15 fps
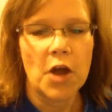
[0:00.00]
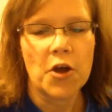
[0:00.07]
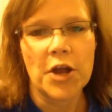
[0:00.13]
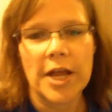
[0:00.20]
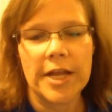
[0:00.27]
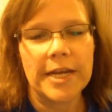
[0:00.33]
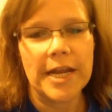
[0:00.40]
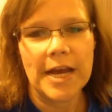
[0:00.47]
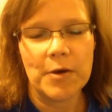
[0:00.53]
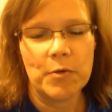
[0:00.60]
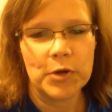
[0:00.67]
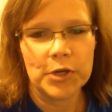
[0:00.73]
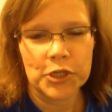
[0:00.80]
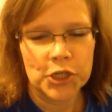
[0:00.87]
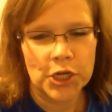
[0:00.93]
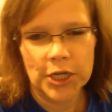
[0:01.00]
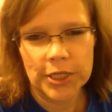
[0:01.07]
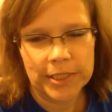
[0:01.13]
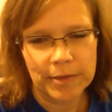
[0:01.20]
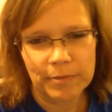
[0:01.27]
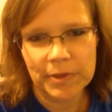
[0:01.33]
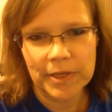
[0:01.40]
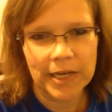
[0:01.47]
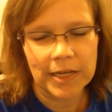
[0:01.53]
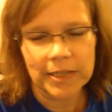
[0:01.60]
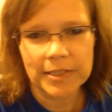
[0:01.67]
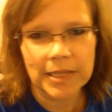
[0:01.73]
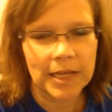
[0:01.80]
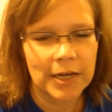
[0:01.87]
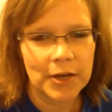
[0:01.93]
Okay, now I want to show you something
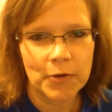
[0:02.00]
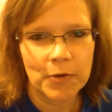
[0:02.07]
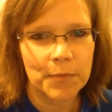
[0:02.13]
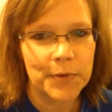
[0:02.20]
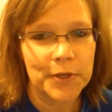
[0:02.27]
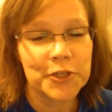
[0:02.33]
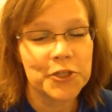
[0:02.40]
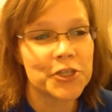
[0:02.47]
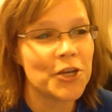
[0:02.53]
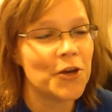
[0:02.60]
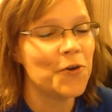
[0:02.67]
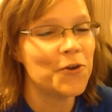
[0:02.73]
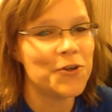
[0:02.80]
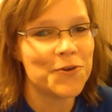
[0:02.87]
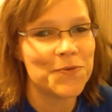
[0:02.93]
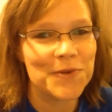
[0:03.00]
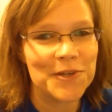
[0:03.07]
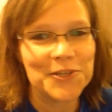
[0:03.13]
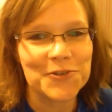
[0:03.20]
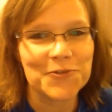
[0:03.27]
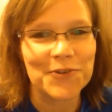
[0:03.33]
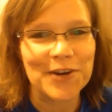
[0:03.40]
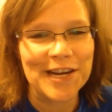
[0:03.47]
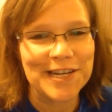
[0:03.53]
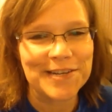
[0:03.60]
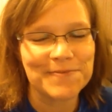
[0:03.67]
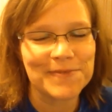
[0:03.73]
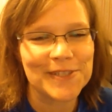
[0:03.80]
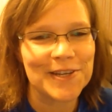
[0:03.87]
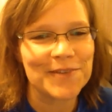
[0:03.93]
else. I know I've been showing you a bunch of
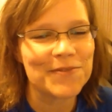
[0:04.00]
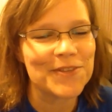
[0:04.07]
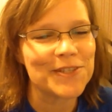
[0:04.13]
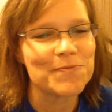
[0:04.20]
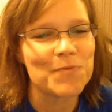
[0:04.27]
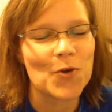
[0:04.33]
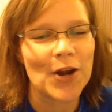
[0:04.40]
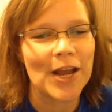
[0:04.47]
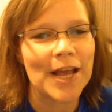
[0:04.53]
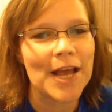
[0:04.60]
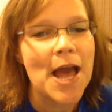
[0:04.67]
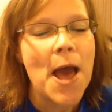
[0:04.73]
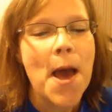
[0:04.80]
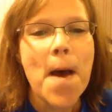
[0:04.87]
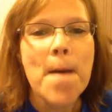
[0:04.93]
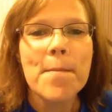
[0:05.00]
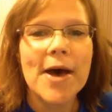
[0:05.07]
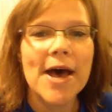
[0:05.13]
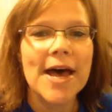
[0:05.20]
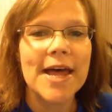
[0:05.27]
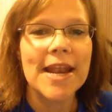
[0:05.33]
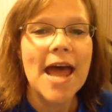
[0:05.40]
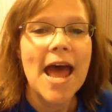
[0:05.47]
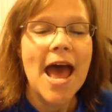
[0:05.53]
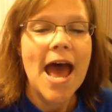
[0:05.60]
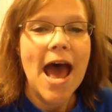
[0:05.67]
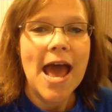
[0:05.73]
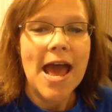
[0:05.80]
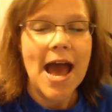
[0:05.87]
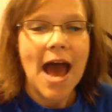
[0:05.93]
random stuff this morning, but
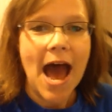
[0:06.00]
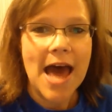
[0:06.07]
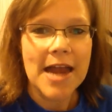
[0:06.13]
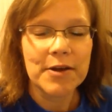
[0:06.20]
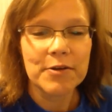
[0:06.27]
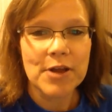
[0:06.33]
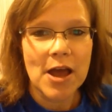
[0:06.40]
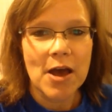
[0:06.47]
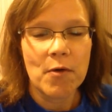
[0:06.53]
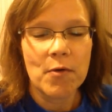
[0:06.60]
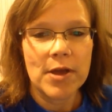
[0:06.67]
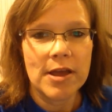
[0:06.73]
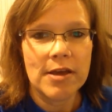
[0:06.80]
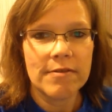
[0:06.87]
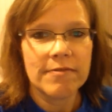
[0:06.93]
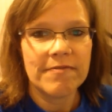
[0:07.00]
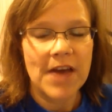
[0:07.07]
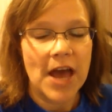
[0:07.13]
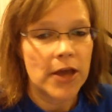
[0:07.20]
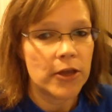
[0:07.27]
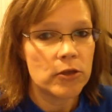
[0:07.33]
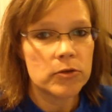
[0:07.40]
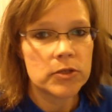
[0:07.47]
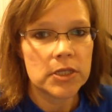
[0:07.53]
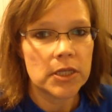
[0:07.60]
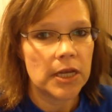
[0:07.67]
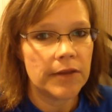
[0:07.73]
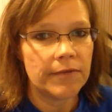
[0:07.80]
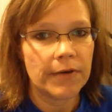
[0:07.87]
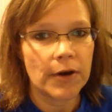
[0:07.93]
I don't know if Value
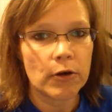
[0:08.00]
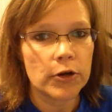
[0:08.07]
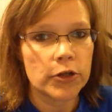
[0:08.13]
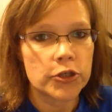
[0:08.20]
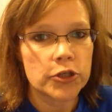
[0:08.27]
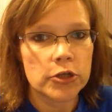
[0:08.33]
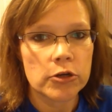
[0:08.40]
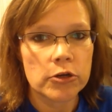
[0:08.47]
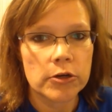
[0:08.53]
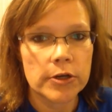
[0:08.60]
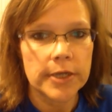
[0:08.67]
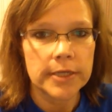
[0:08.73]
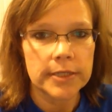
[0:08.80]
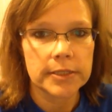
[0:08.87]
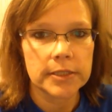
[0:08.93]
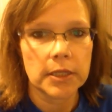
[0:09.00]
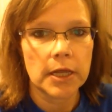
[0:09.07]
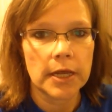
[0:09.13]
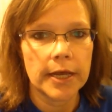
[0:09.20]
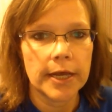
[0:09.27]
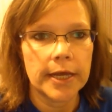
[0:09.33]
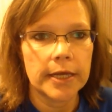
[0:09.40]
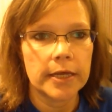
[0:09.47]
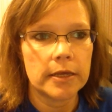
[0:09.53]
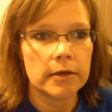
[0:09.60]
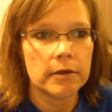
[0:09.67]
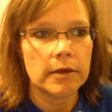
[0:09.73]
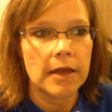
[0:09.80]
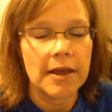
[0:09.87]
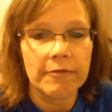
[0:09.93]
City Furniture is
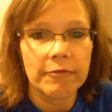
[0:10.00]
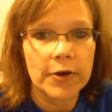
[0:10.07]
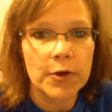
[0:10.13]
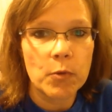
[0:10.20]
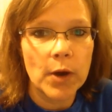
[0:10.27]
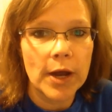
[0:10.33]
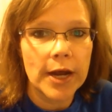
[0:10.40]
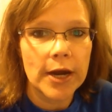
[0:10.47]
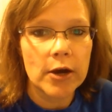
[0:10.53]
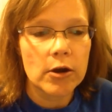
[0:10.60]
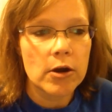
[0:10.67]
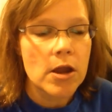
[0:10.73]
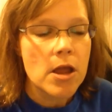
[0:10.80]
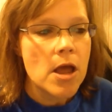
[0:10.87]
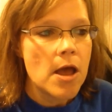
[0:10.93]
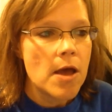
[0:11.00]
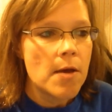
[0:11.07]
like everywhere.